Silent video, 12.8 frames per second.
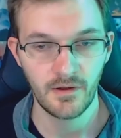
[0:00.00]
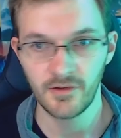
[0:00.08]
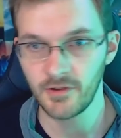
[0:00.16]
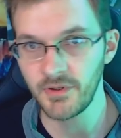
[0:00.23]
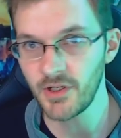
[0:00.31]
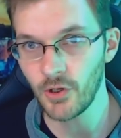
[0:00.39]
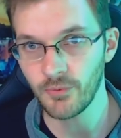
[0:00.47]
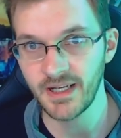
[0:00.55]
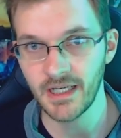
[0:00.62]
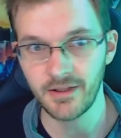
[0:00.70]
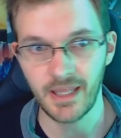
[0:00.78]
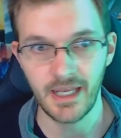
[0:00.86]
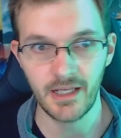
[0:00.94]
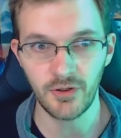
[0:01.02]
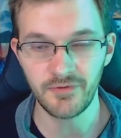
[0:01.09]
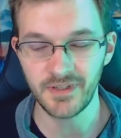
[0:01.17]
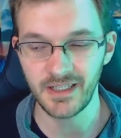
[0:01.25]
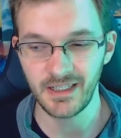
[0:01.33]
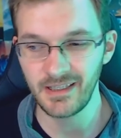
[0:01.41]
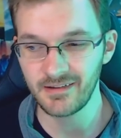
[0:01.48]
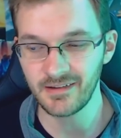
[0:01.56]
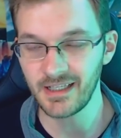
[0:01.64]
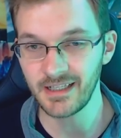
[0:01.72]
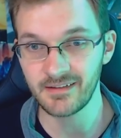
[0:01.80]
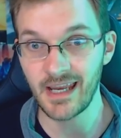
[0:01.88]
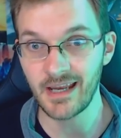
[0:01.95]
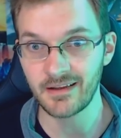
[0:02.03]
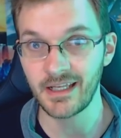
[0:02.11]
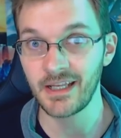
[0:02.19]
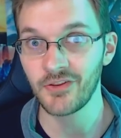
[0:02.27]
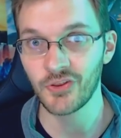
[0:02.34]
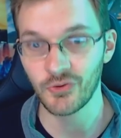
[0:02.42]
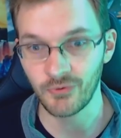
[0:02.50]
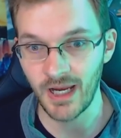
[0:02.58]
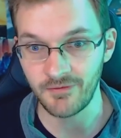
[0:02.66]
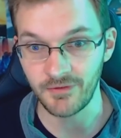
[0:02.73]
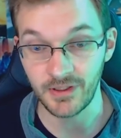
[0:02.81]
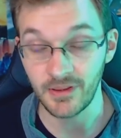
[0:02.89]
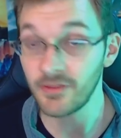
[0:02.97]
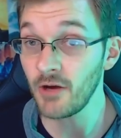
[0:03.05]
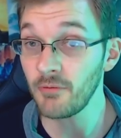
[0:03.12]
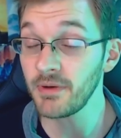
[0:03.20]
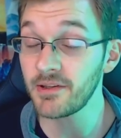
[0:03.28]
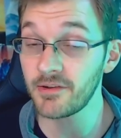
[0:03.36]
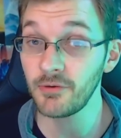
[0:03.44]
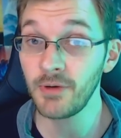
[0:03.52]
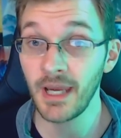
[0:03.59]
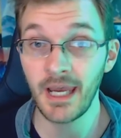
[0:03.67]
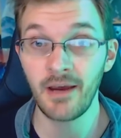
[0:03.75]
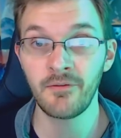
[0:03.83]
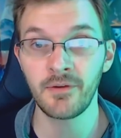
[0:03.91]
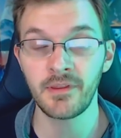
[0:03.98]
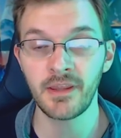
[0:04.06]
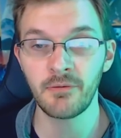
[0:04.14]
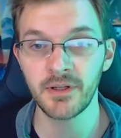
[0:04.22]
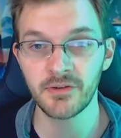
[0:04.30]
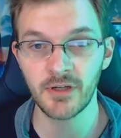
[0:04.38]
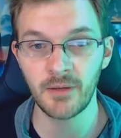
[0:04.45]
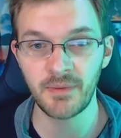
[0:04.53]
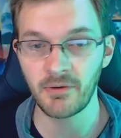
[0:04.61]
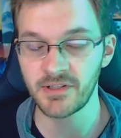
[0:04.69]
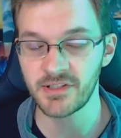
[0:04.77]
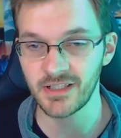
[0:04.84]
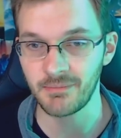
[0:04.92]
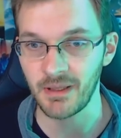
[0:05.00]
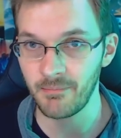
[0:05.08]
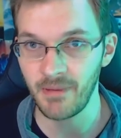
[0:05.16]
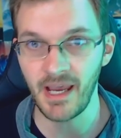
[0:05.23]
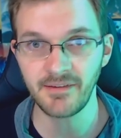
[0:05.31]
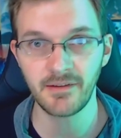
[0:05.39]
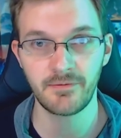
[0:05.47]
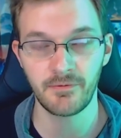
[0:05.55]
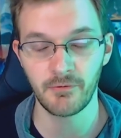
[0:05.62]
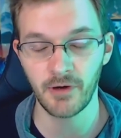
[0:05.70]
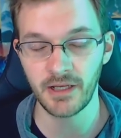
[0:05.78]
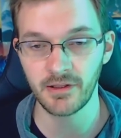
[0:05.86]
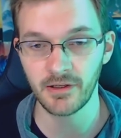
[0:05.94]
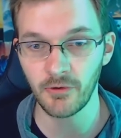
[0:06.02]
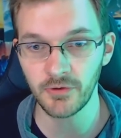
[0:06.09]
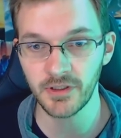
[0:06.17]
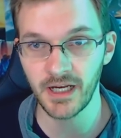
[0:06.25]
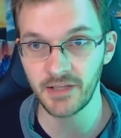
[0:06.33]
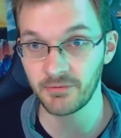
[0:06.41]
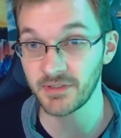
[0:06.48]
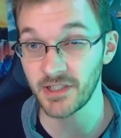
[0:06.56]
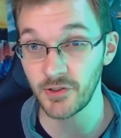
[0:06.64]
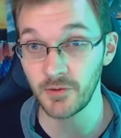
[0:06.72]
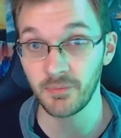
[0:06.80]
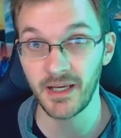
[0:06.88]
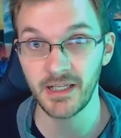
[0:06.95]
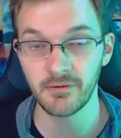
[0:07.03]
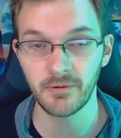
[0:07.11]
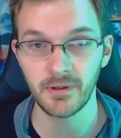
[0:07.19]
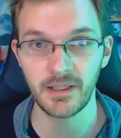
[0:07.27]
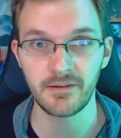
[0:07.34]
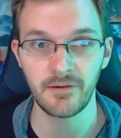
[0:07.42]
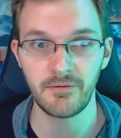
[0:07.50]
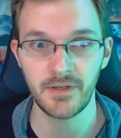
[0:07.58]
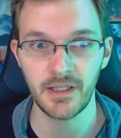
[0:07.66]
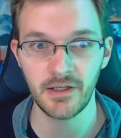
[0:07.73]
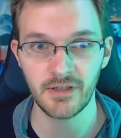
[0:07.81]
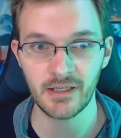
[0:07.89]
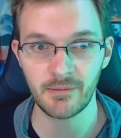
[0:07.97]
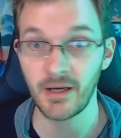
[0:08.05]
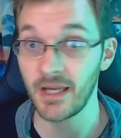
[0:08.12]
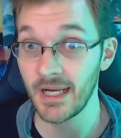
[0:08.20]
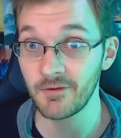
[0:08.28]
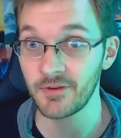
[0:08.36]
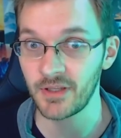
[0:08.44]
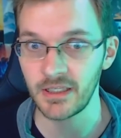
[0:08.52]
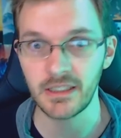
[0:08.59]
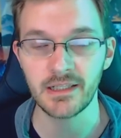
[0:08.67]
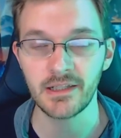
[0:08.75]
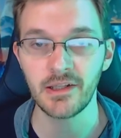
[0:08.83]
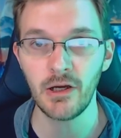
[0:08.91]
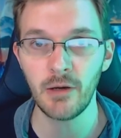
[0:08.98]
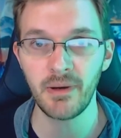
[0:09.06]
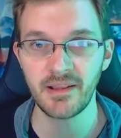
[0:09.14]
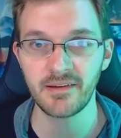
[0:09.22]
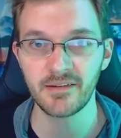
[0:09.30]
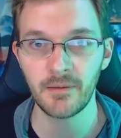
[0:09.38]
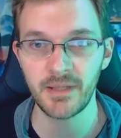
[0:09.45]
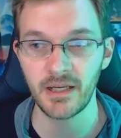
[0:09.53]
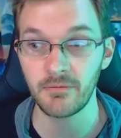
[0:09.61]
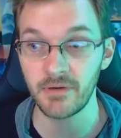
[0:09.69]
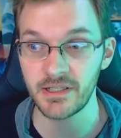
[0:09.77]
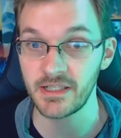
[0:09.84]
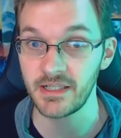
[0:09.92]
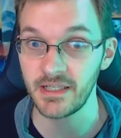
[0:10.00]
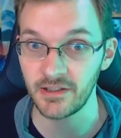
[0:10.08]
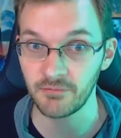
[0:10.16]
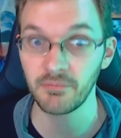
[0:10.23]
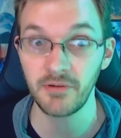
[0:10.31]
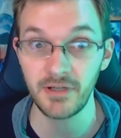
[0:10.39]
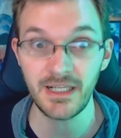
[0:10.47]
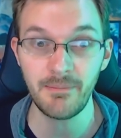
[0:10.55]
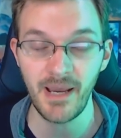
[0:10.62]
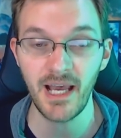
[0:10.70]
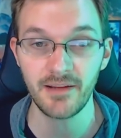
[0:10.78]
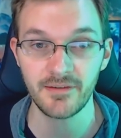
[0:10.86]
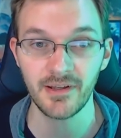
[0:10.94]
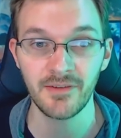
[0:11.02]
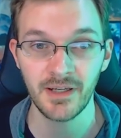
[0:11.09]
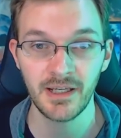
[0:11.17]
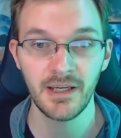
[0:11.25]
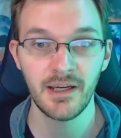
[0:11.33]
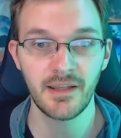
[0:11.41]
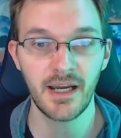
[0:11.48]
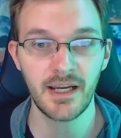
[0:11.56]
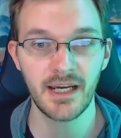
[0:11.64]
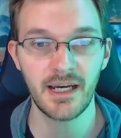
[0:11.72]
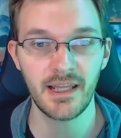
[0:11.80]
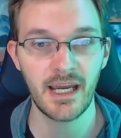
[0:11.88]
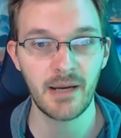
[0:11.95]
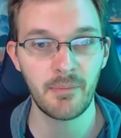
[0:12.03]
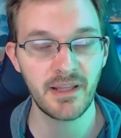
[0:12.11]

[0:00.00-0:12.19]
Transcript: So we know right now that Halo Infinite is not exactly thriving, though we do have the winter update, which is going to be massive around the corner, guys, which I do plan to release a video talking about everything you need to know about this update, which is pretty massive, not gonna lie.